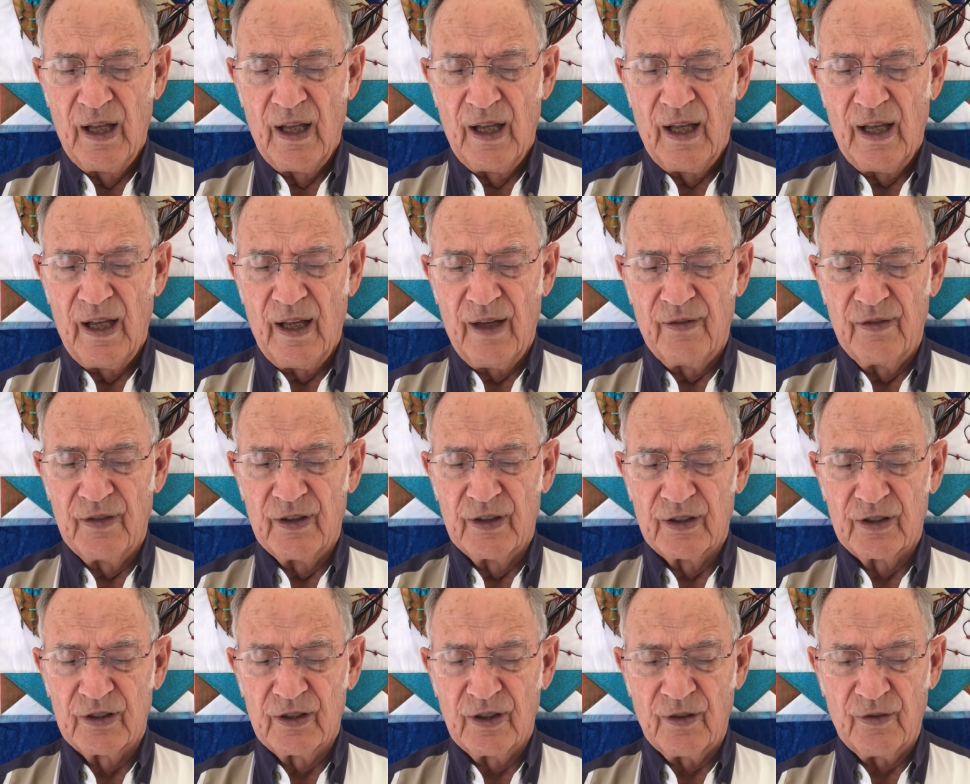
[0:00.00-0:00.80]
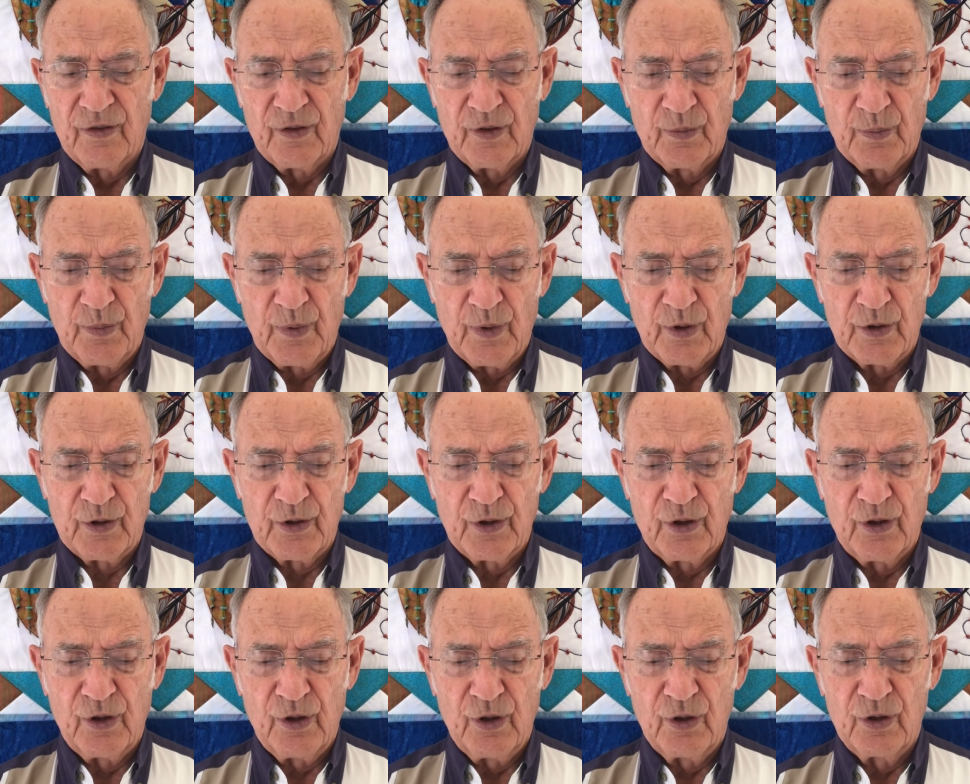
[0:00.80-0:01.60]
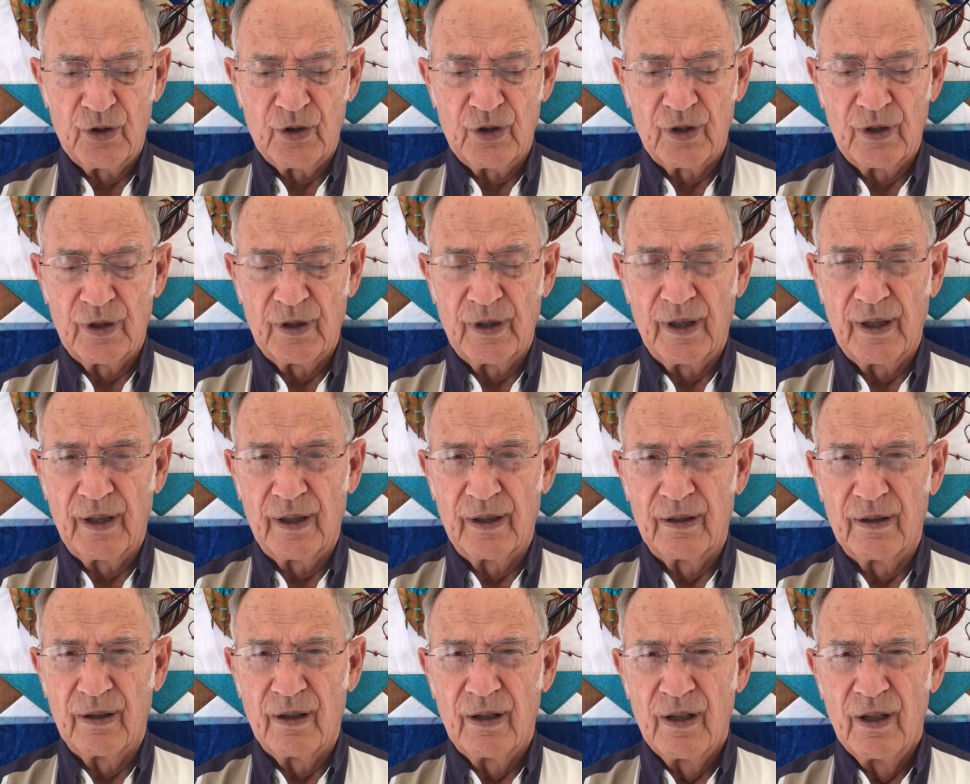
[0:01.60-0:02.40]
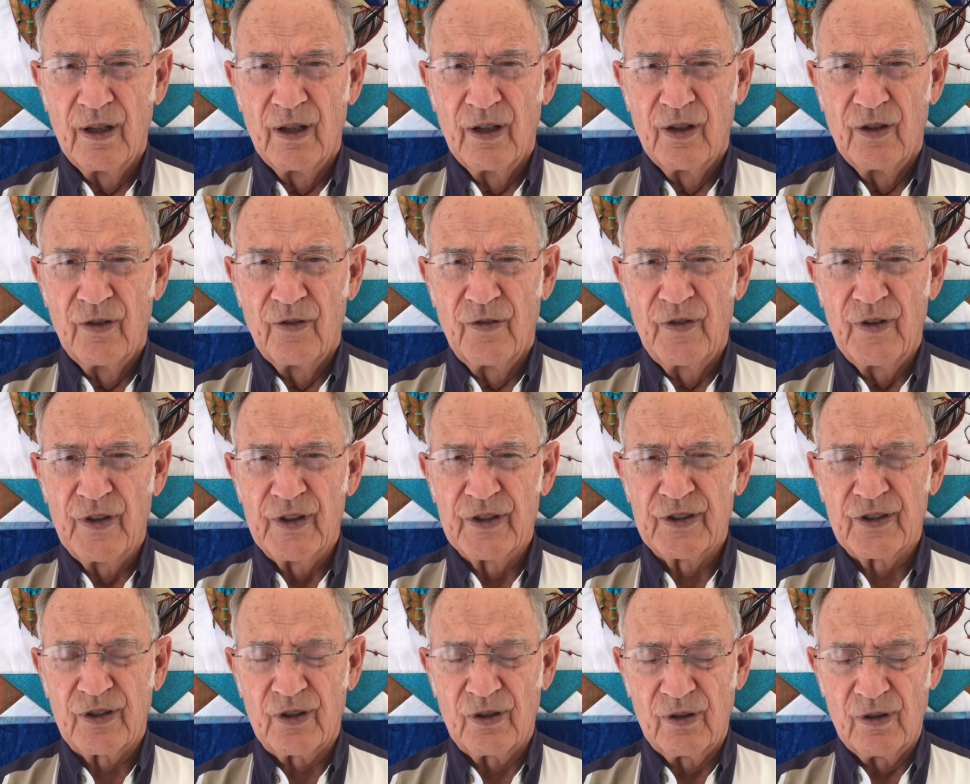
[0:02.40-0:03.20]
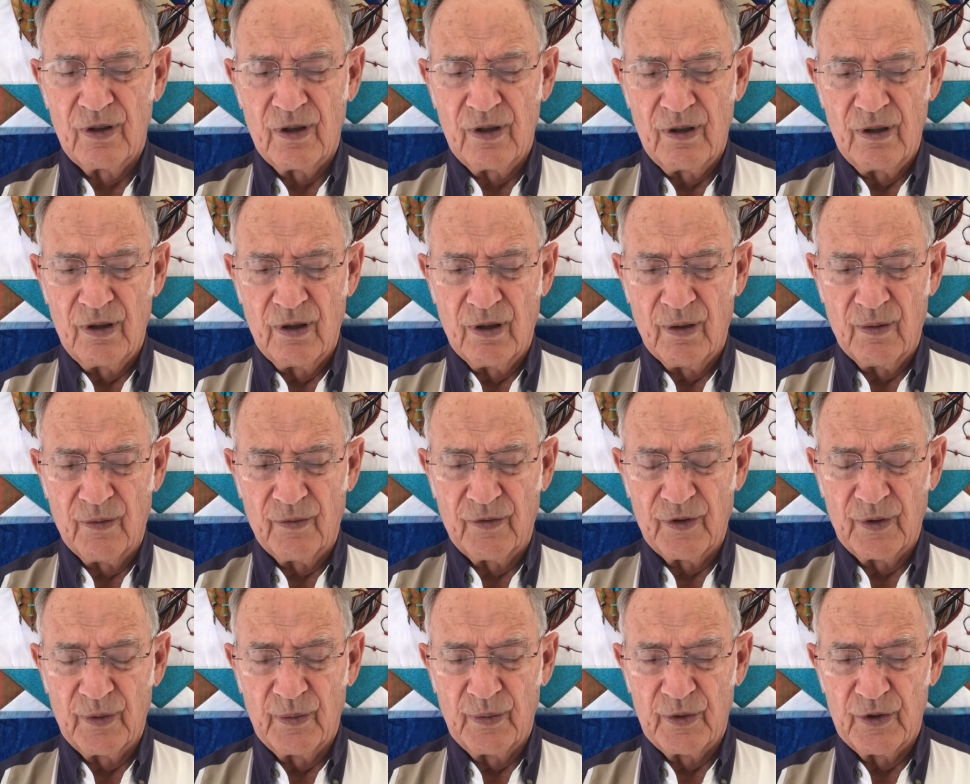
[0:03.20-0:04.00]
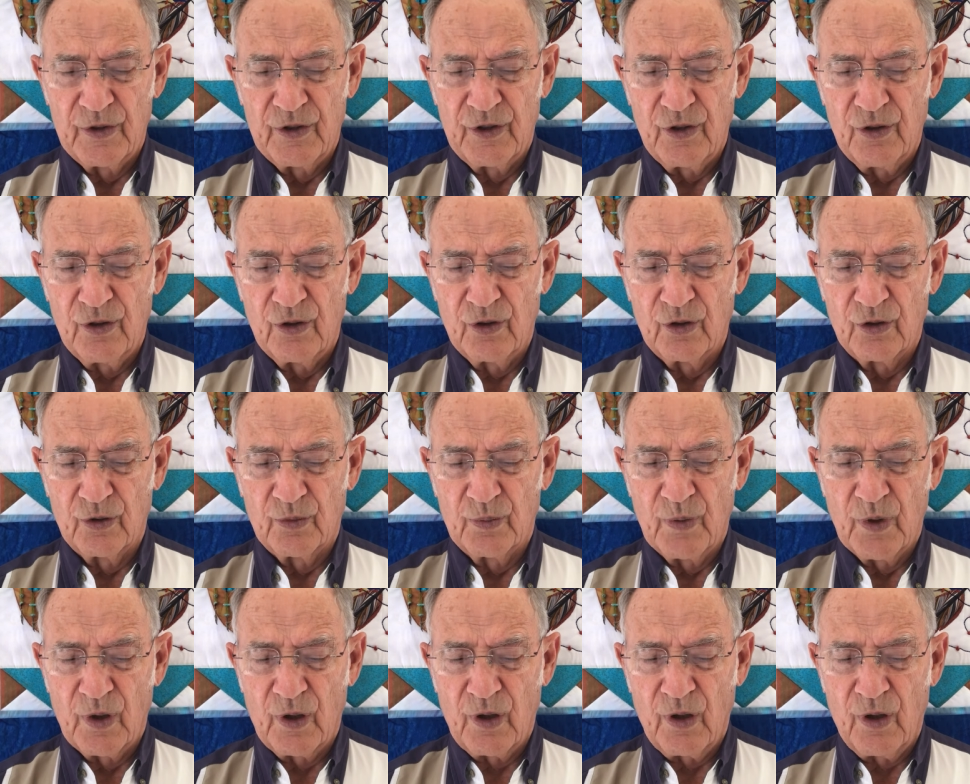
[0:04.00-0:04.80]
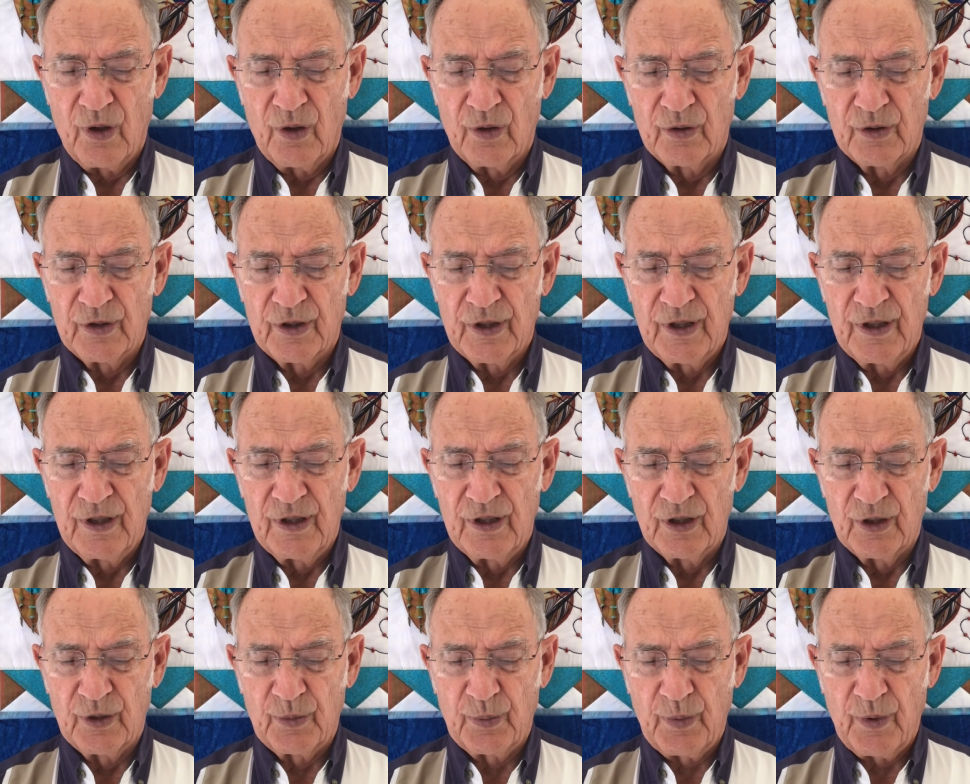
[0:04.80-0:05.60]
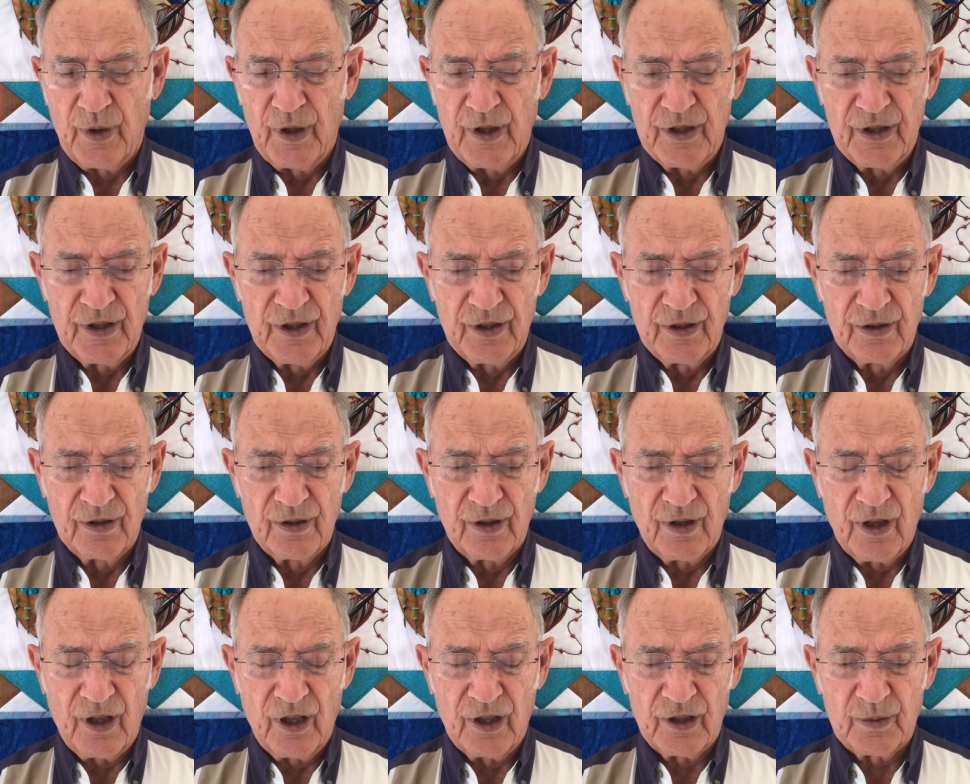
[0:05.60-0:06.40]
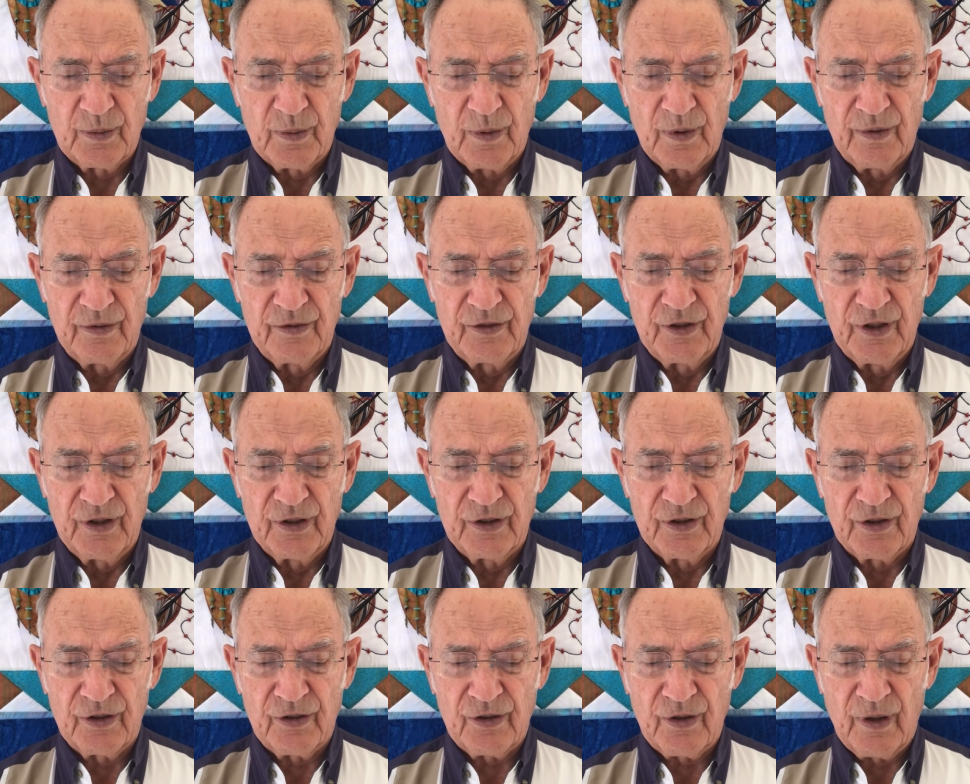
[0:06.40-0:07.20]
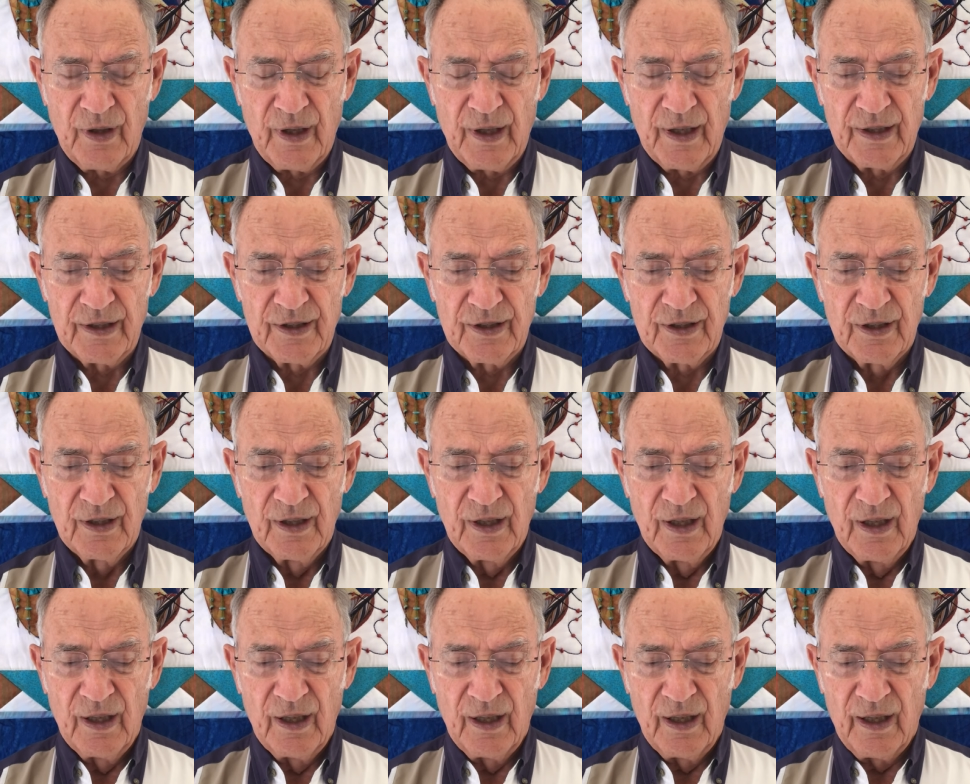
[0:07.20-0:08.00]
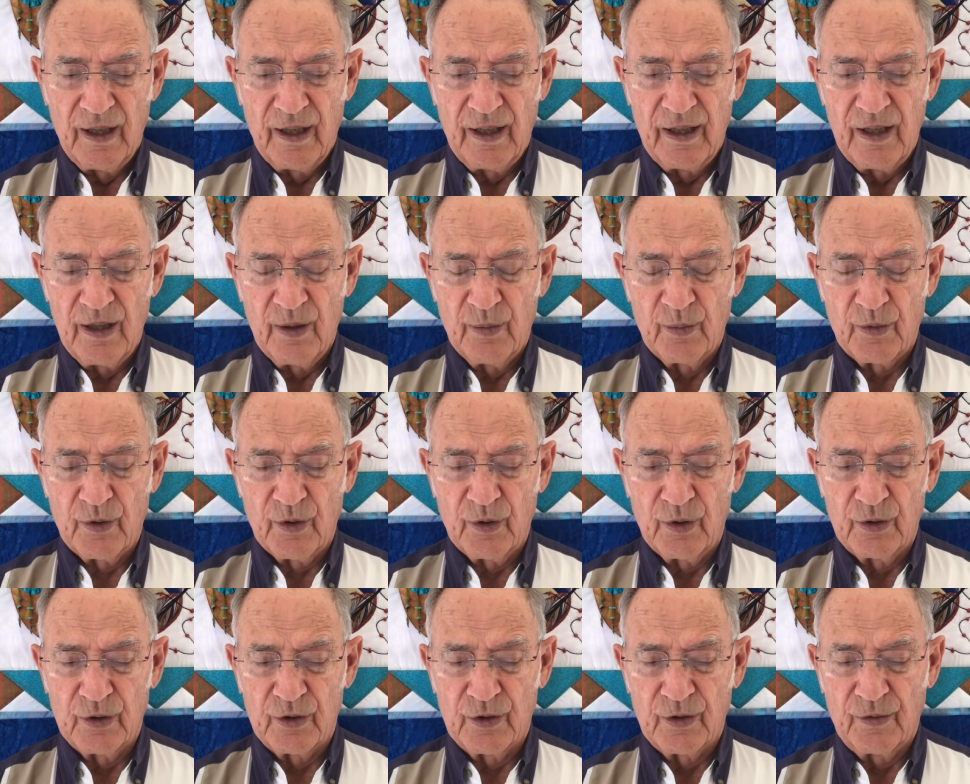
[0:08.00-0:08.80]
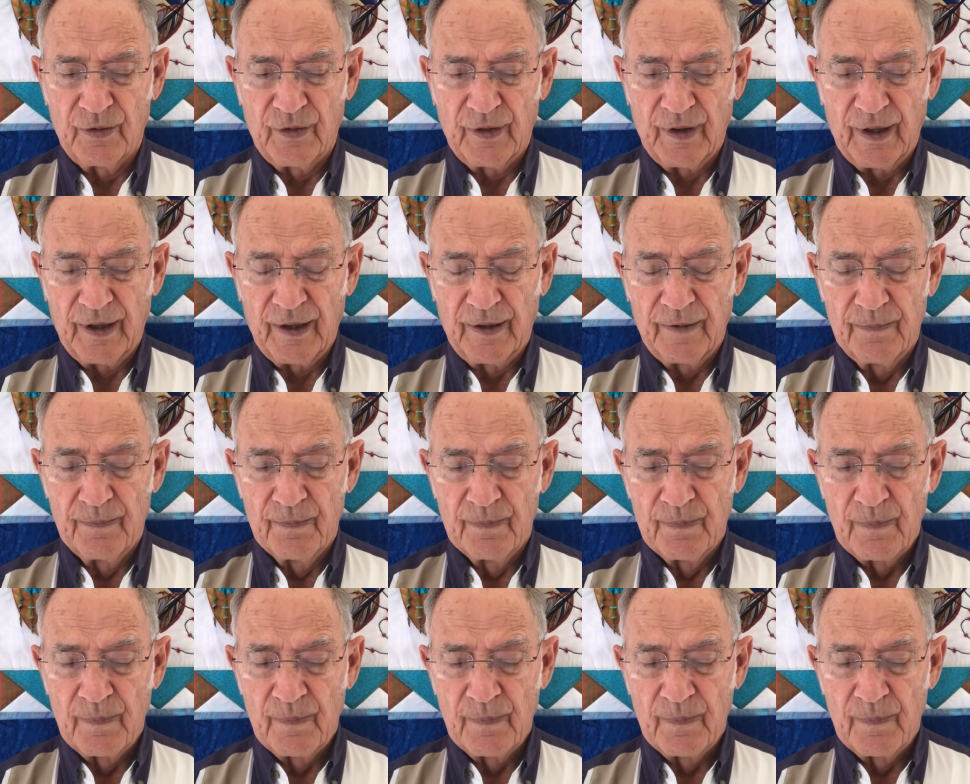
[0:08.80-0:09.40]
having suffered persecution and physical harm from the Jews because he is preaching the gospel of Jesus Christ and him crucified.